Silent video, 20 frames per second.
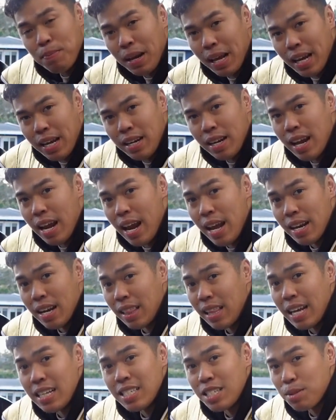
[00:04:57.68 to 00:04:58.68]
plate and the
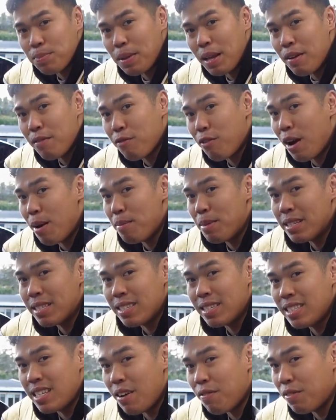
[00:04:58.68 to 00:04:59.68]
license plate frame
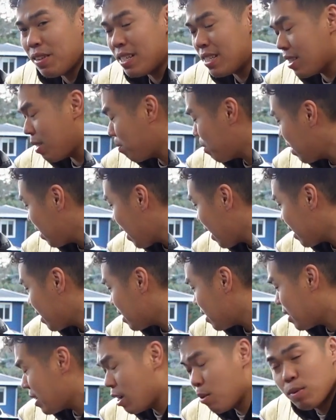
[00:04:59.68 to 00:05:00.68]
is definitely something that
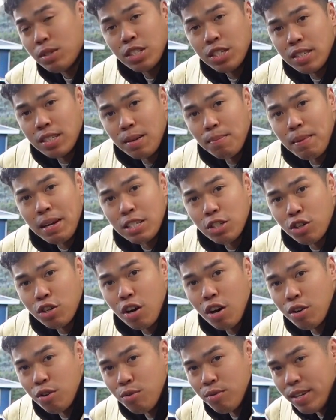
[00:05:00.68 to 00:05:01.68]
distinguishes and makes your
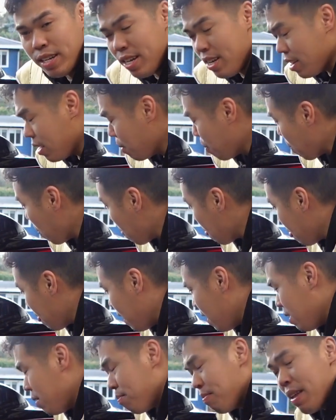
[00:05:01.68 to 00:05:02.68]
car unique.
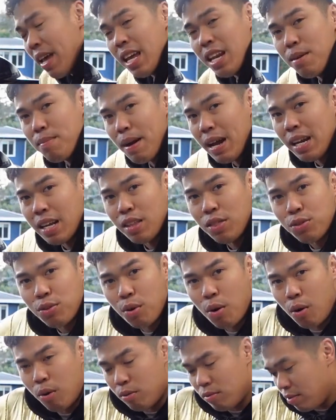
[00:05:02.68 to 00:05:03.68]
Anybody can
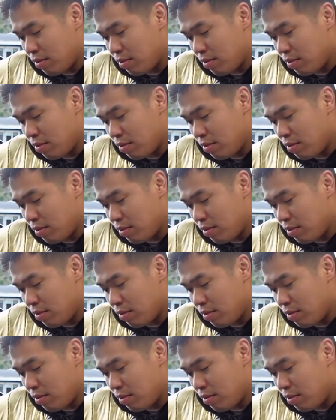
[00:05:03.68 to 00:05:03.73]
throw